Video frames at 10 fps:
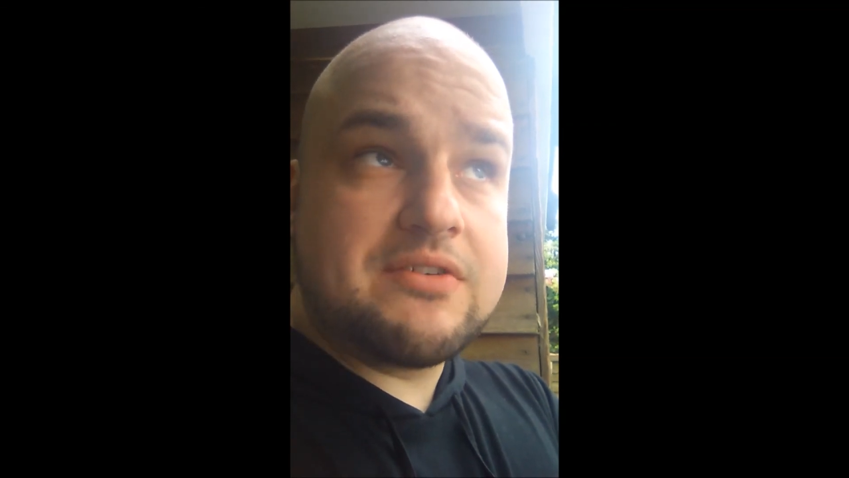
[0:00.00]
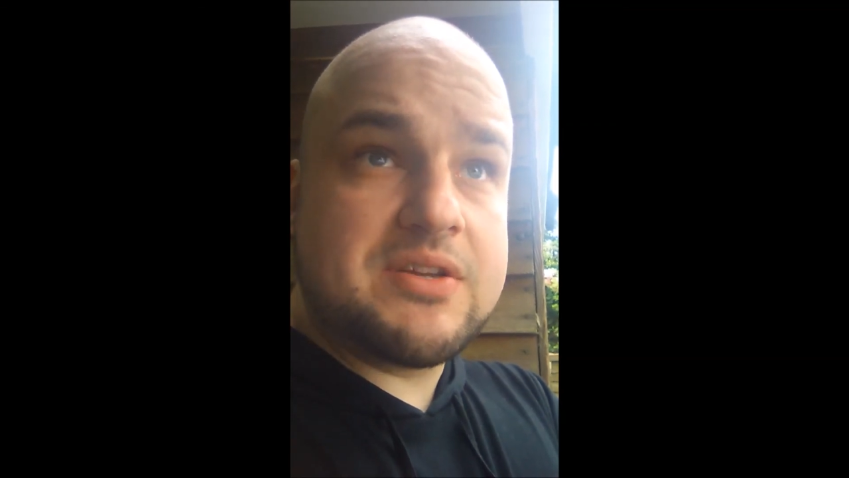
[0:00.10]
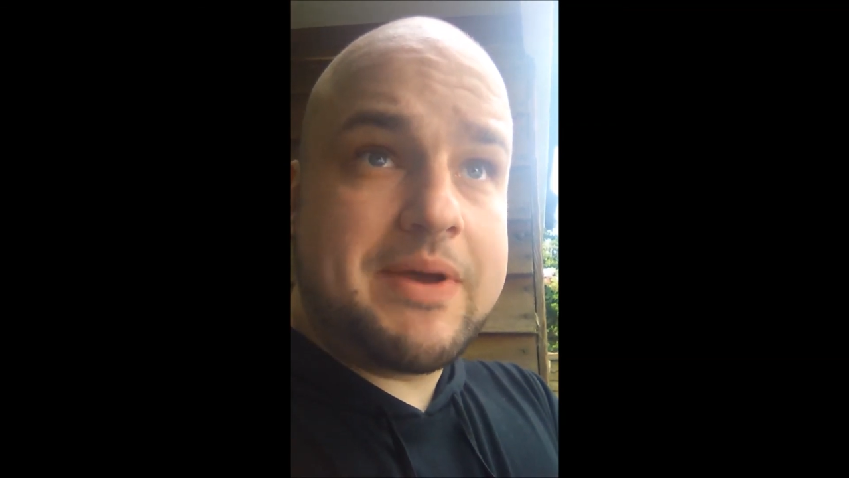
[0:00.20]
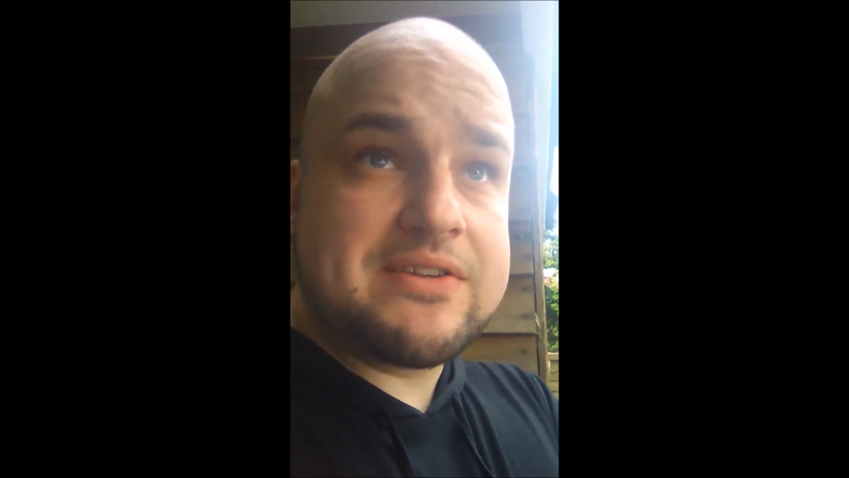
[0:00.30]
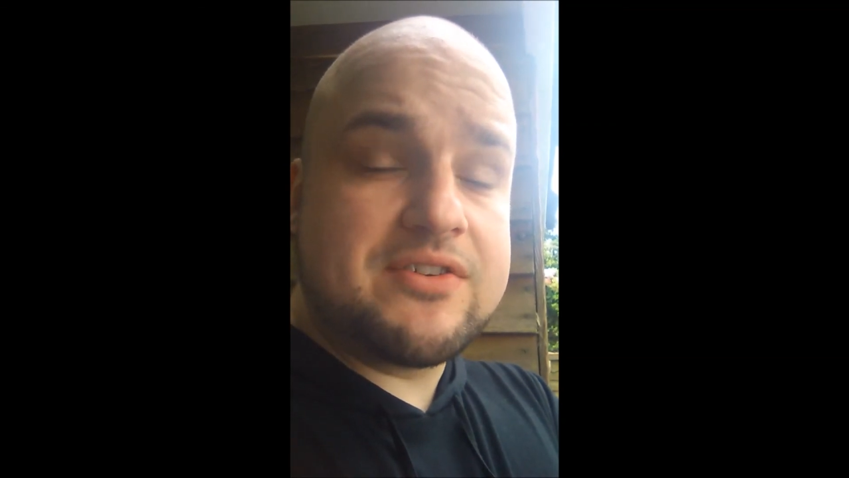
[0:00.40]

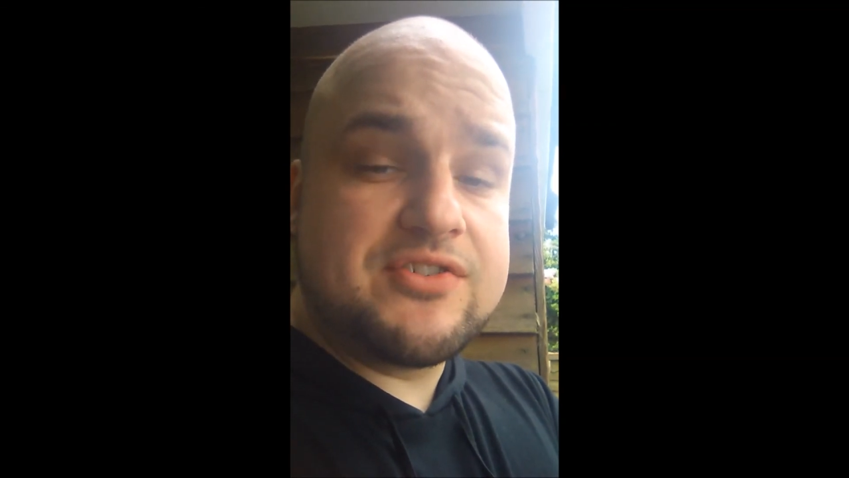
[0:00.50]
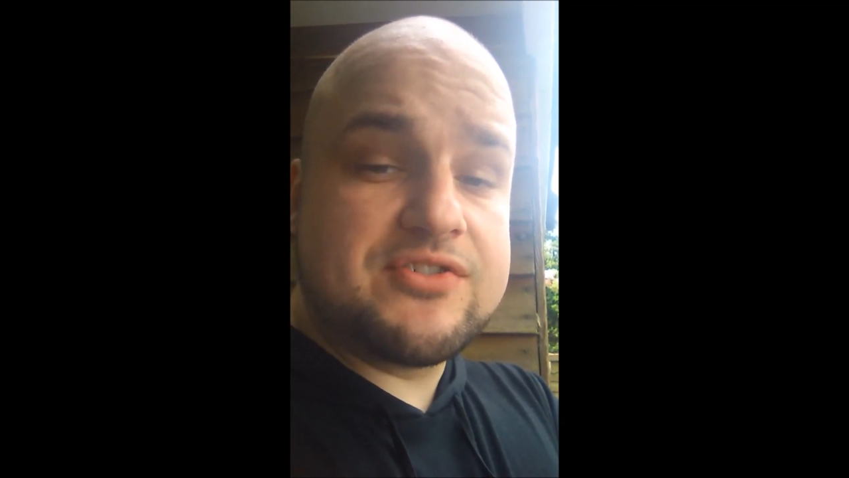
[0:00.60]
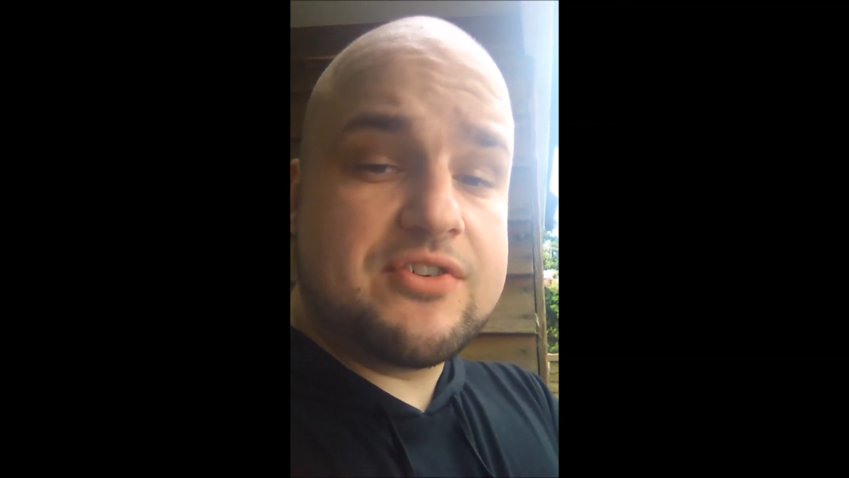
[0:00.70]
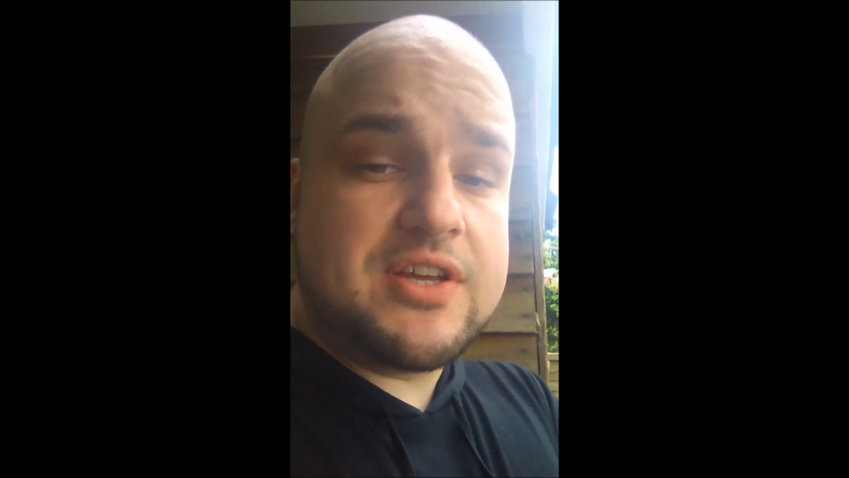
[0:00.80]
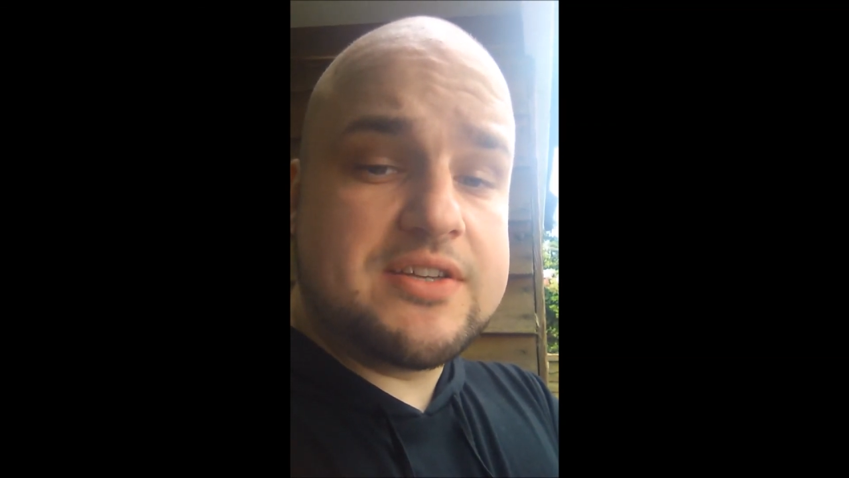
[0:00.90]
out and about on a
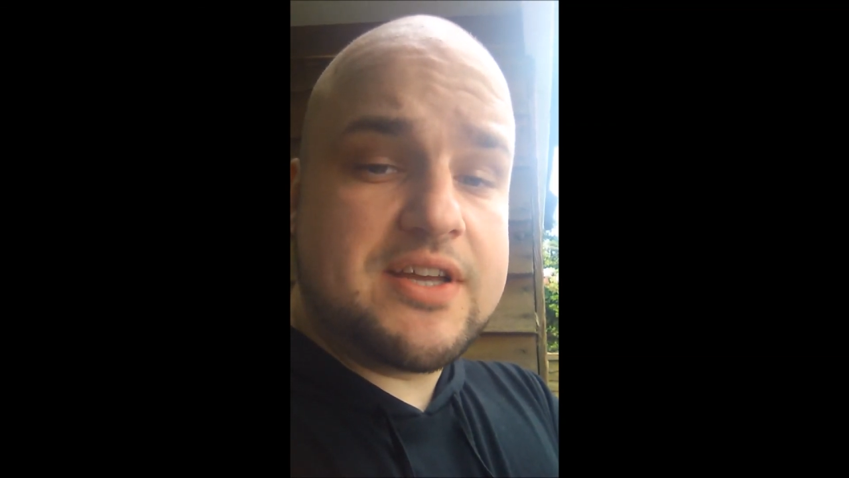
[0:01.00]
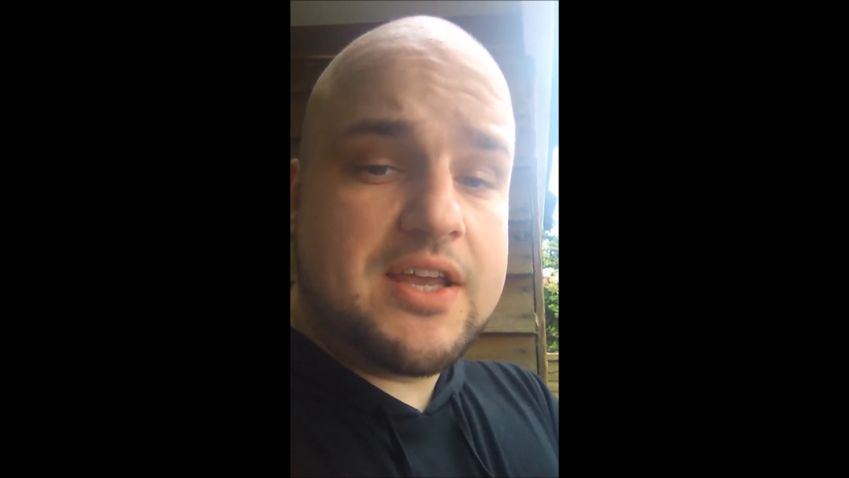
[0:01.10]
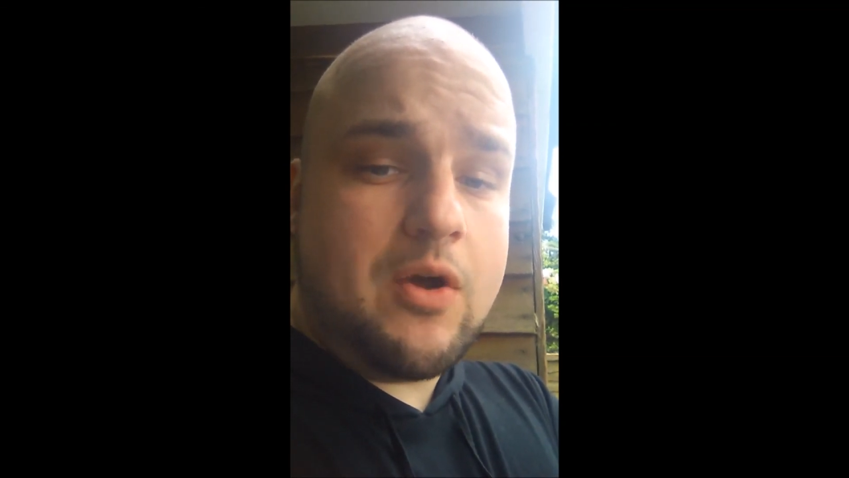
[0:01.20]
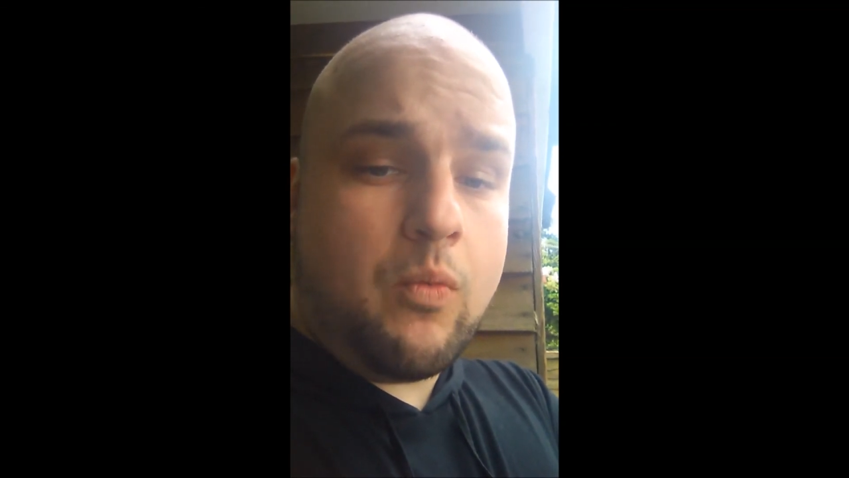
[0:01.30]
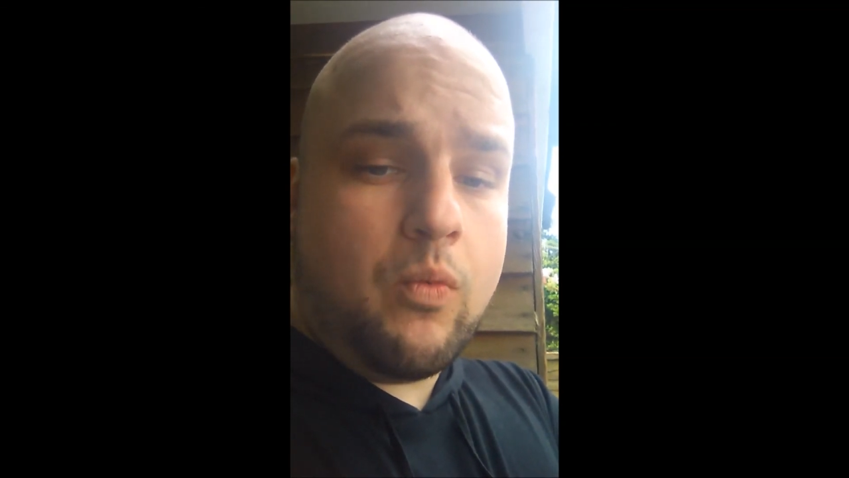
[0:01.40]
sunnier
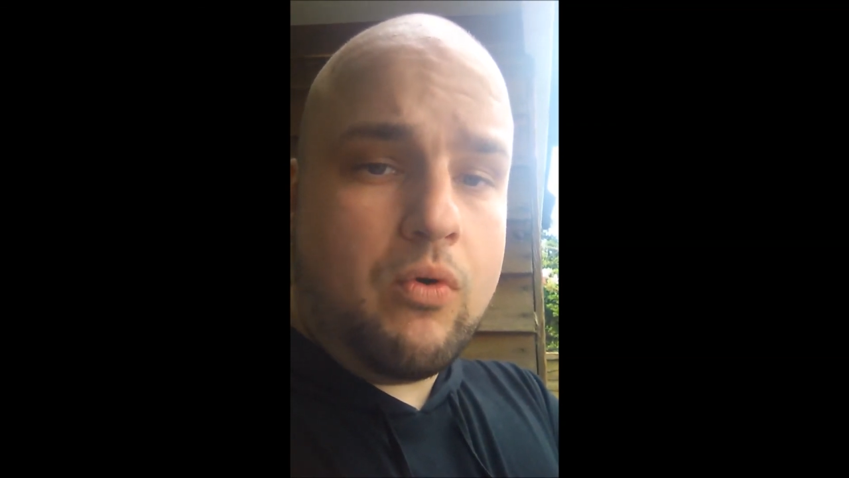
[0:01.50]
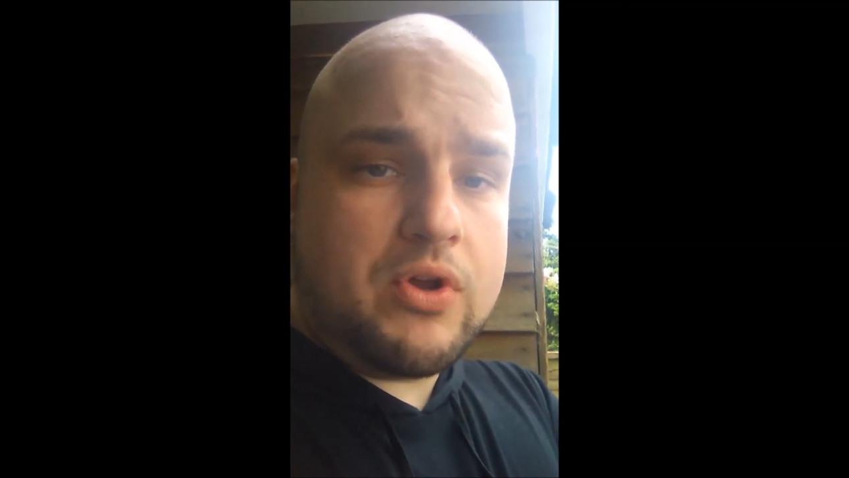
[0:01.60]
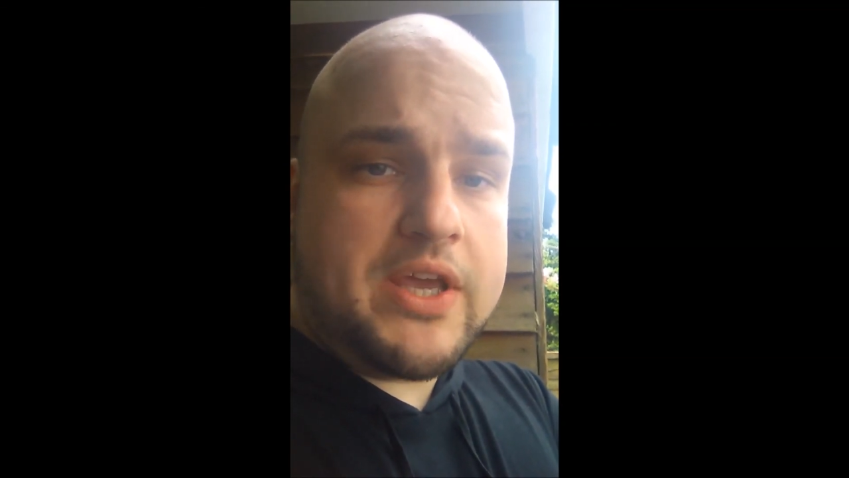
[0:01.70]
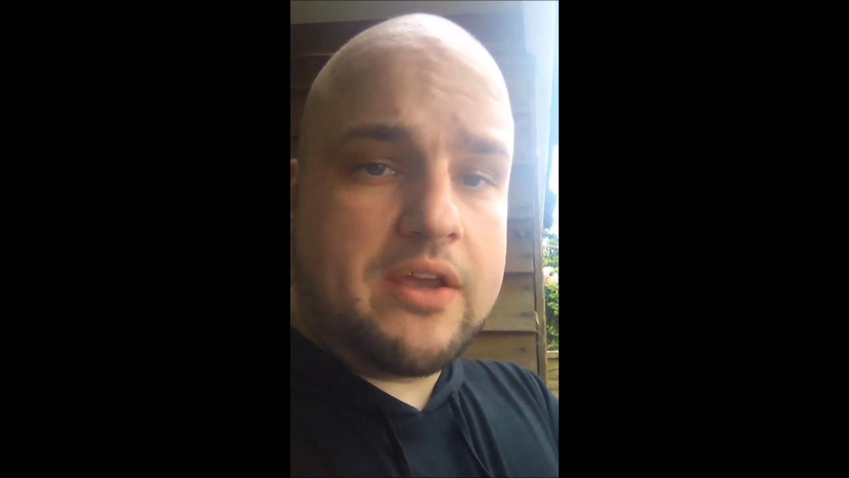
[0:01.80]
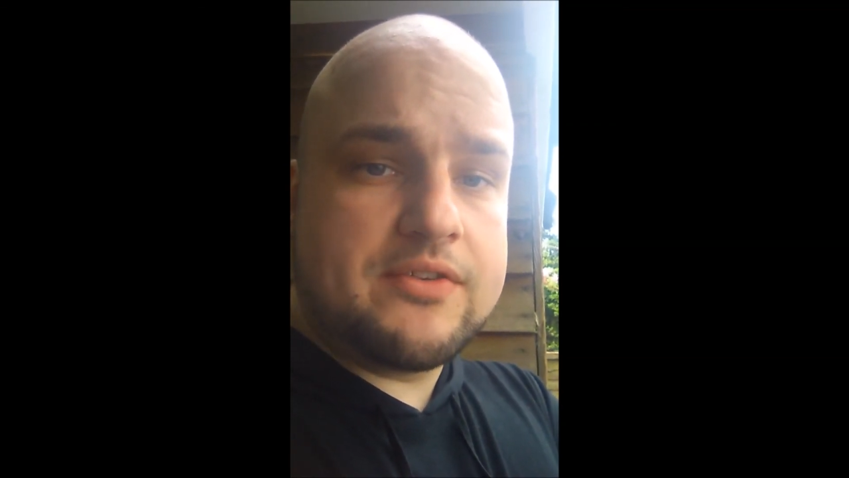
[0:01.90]
day
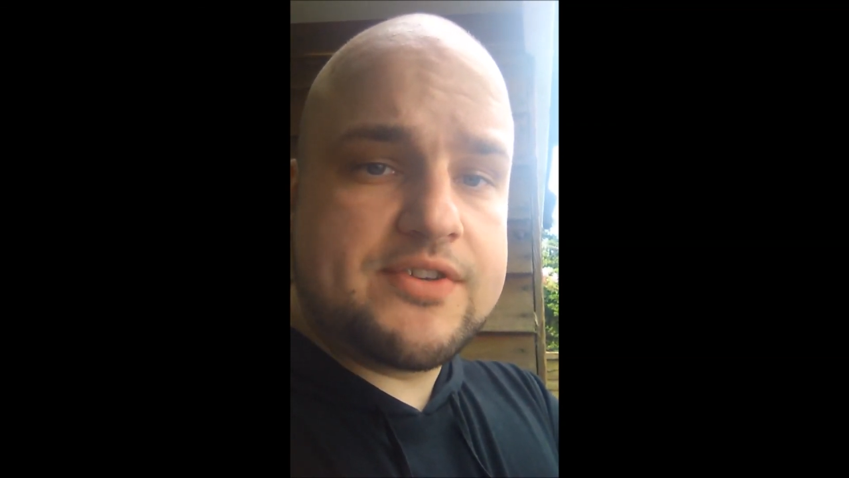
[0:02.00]
walking.